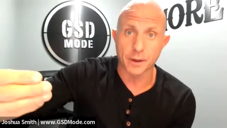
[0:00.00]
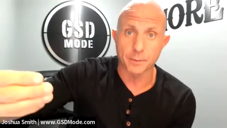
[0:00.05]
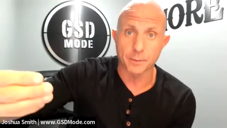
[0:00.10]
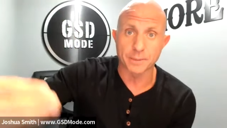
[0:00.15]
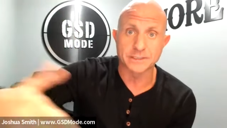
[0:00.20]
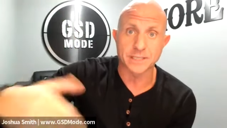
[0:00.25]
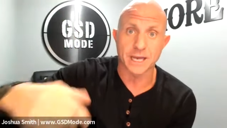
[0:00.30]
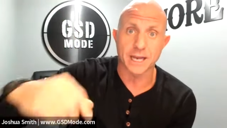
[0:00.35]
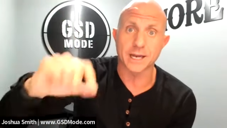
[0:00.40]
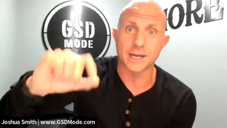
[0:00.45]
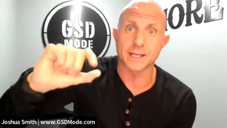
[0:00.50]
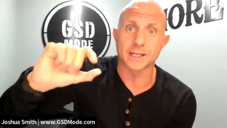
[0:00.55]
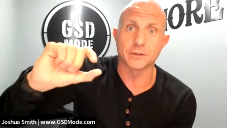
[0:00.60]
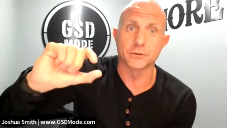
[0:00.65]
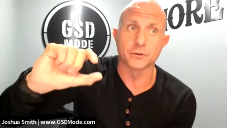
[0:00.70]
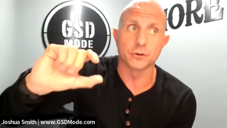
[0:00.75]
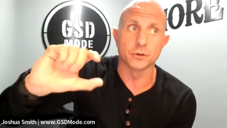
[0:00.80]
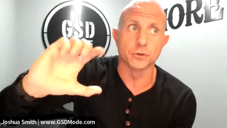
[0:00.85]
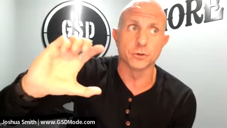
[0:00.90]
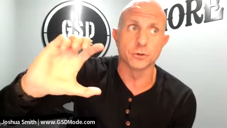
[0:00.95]
That means I got to
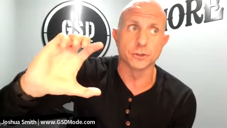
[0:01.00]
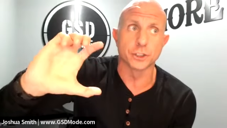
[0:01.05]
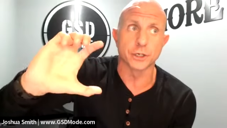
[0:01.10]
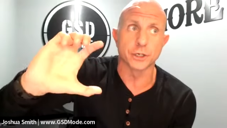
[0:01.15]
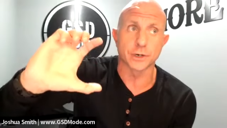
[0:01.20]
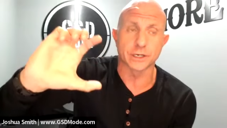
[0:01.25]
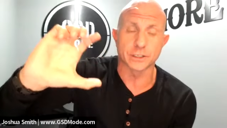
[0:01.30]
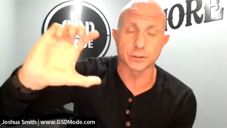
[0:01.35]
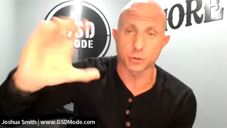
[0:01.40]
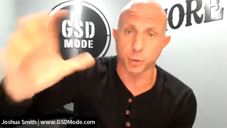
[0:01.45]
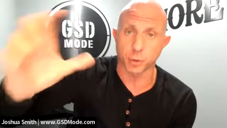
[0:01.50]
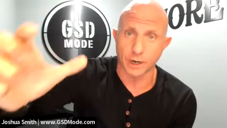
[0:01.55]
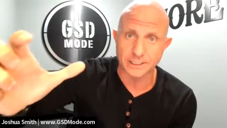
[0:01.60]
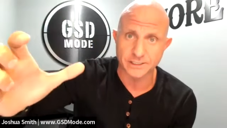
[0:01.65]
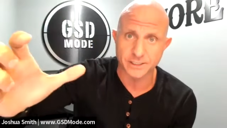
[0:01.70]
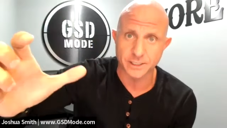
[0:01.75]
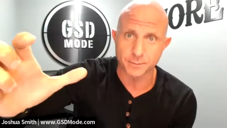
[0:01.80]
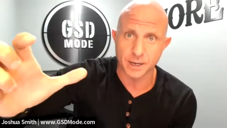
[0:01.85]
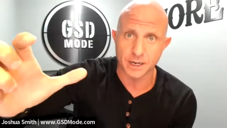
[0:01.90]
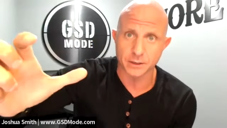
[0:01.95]
do generate
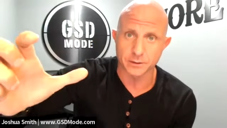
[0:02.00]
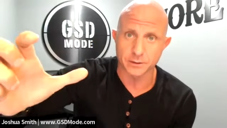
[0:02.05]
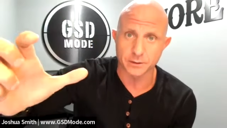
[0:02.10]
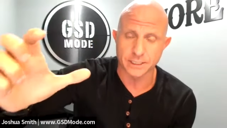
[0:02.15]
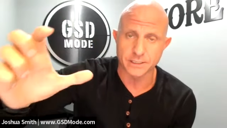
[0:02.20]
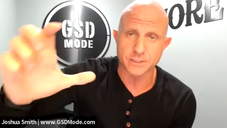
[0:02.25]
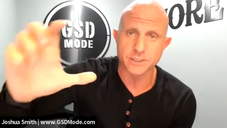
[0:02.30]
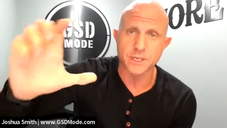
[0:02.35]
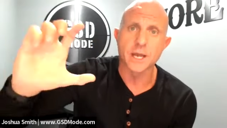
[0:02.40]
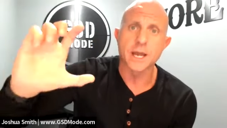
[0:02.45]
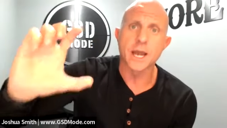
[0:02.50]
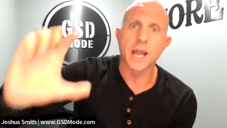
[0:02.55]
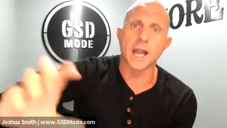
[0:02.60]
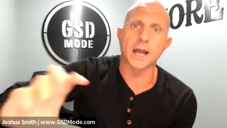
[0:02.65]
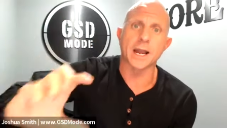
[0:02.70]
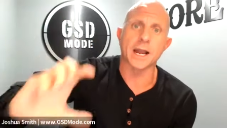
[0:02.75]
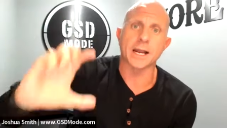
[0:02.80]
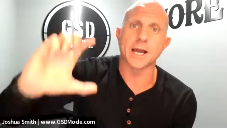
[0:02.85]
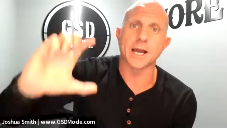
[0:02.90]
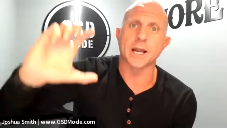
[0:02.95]
twice the amount of leads
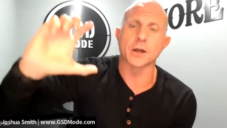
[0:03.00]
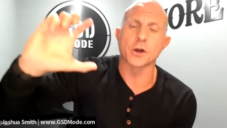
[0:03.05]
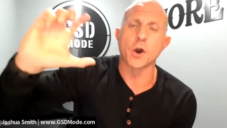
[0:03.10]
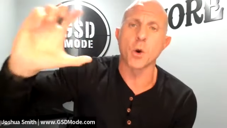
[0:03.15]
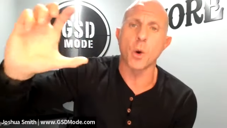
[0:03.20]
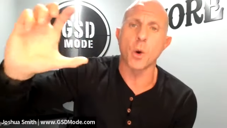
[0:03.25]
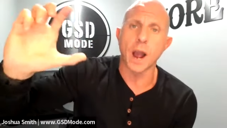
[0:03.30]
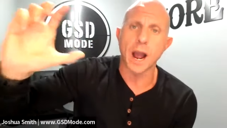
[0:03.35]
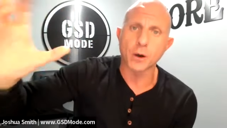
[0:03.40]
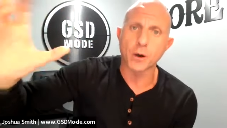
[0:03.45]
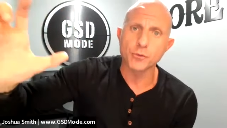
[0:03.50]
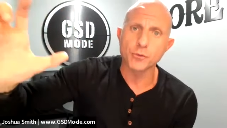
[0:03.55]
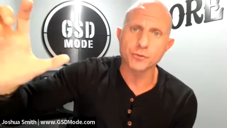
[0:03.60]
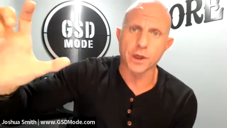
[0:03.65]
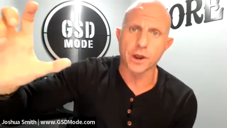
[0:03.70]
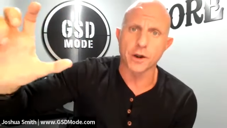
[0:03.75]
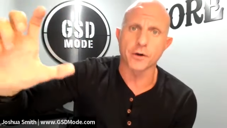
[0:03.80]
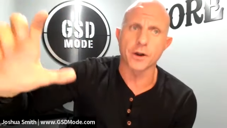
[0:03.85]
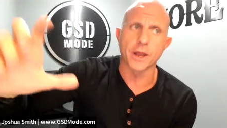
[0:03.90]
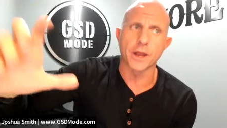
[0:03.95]
and I got to go out
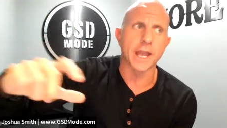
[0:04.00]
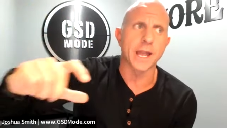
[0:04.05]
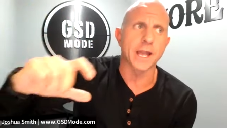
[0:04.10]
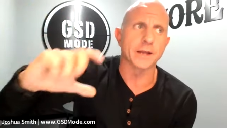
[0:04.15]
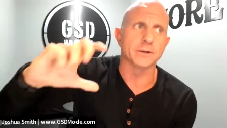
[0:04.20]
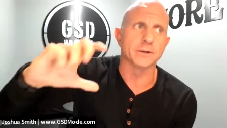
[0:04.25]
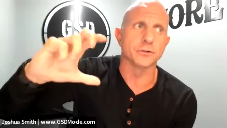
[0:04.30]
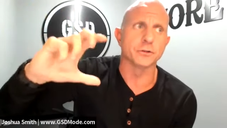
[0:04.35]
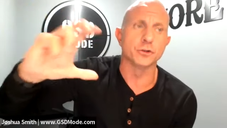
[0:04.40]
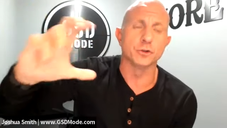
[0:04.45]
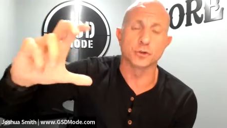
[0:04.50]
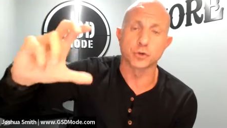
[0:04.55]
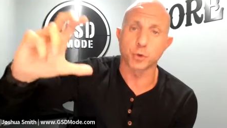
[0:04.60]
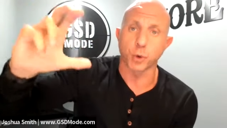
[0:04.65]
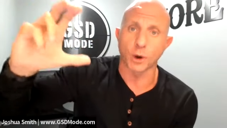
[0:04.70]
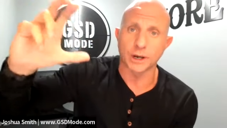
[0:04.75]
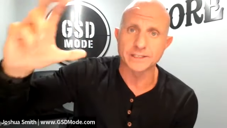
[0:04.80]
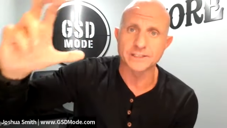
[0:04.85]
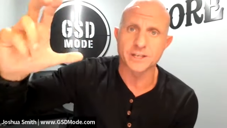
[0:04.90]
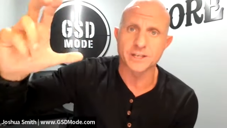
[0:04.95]
there and do
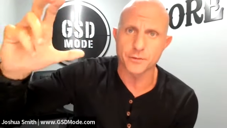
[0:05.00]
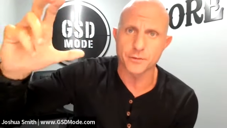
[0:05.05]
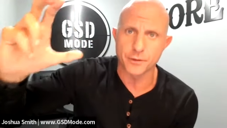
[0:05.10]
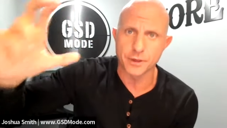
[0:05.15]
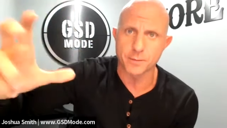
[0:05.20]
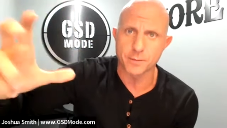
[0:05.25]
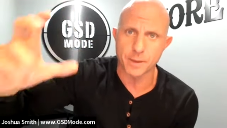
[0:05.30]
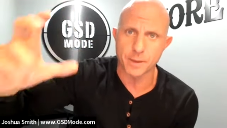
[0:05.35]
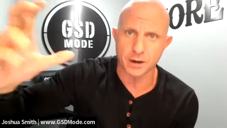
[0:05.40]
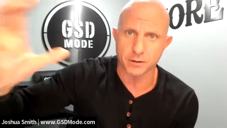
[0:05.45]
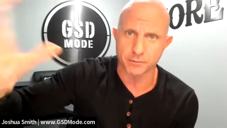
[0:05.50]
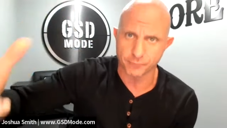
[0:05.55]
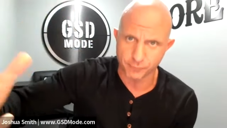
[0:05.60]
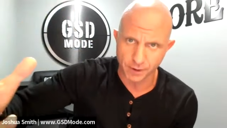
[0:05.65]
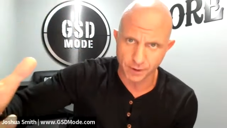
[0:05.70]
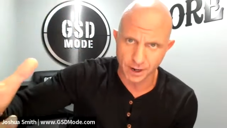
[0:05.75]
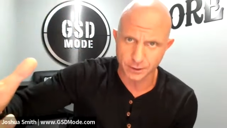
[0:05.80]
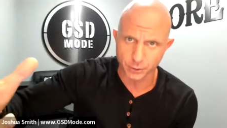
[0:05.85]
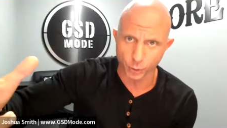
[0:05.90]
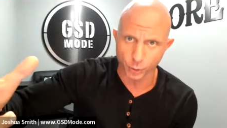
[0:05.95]
twice the amount amount of
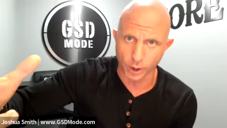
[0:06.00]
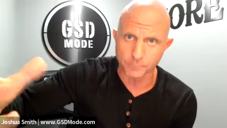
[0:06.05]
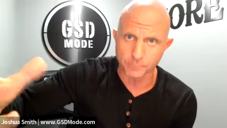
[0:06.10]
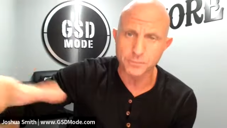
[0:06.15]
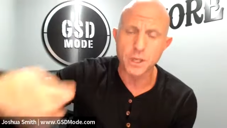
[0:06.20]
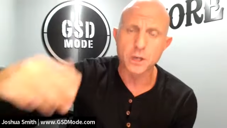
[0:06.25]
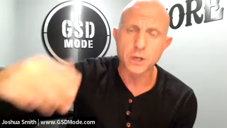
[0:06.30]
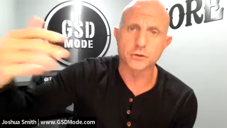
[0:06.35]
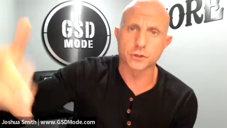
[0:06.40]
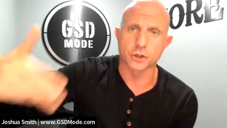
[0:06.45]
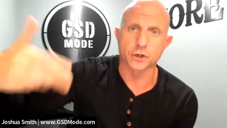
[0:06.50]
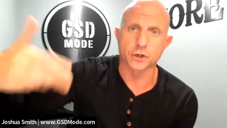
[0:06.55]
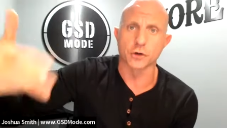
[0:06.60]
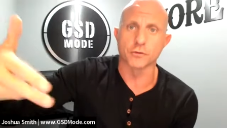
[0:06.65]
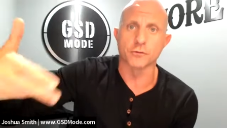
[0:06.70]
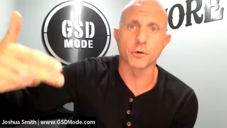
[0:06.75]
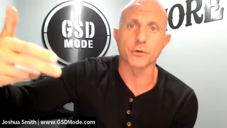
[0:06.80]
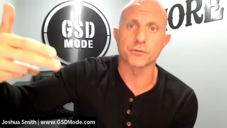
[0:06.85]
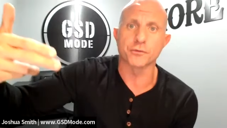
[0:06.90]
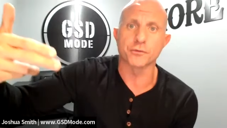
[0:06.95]
follow up to
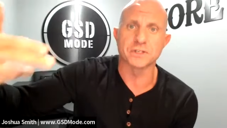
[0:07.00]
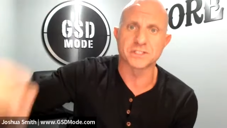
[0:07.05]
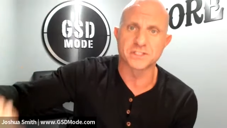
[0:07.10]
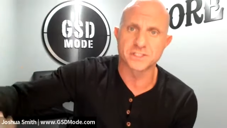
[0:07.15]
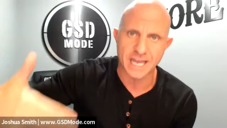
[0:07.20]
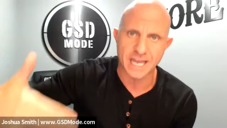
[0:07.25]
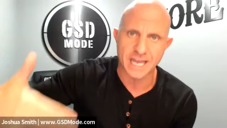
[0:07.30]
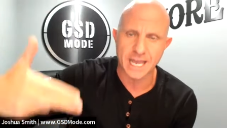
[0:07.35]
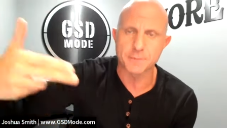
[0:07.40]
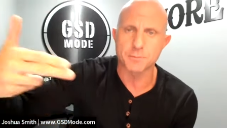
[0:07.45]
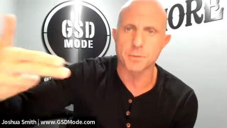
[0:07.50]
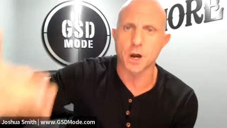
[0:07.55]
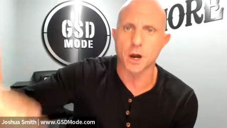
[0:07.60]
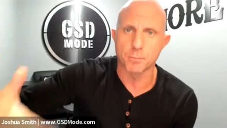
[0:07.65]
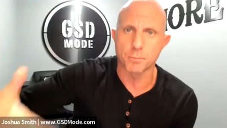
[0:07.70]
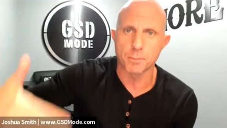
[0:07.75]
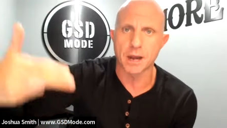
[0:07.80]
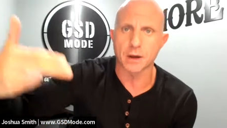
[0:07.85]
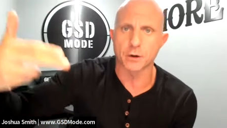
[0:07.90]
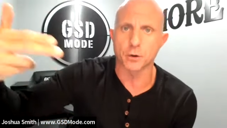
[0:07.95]
convert the same
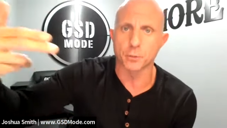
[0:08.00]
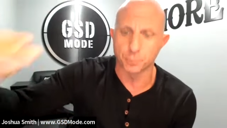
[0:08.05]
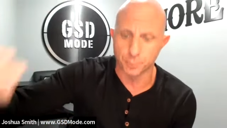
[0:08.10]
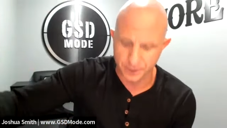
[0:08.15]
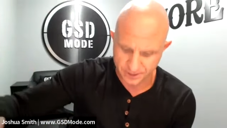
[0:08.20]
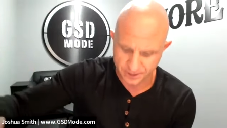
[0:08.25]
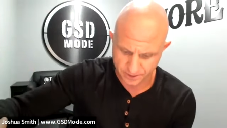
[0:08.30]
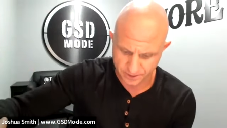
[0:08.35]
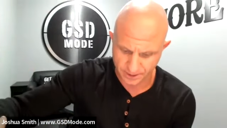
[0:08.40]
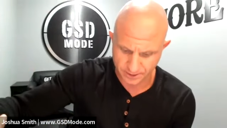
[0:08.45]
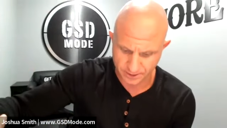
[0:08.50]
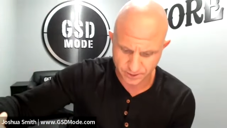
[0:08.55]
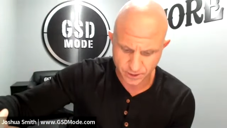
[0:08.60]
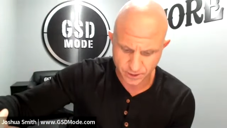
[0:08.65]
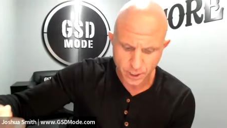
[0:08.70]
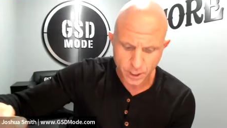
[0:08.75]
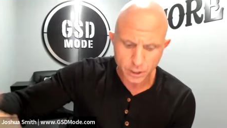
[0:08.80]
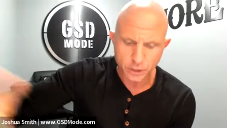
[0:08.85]
amount of business.